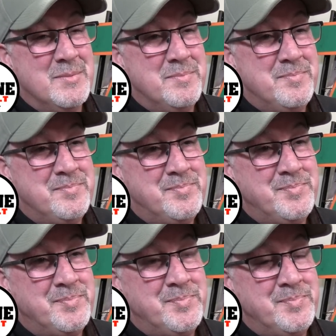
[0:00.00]
How did you
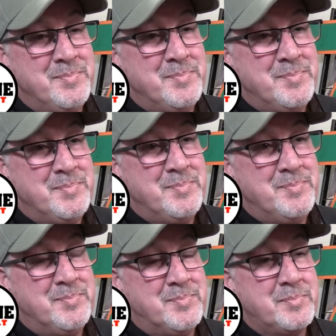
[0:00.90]
wind up over at
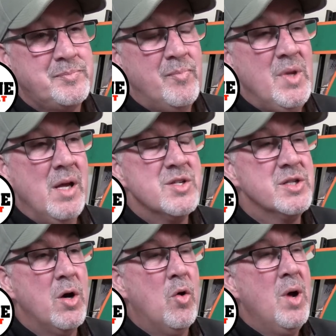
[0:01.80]
Joe Gibbs?
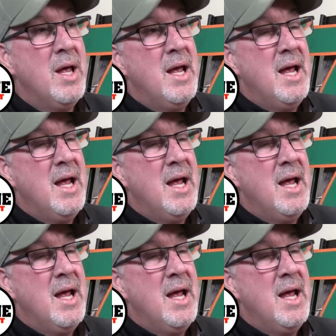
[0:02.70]
So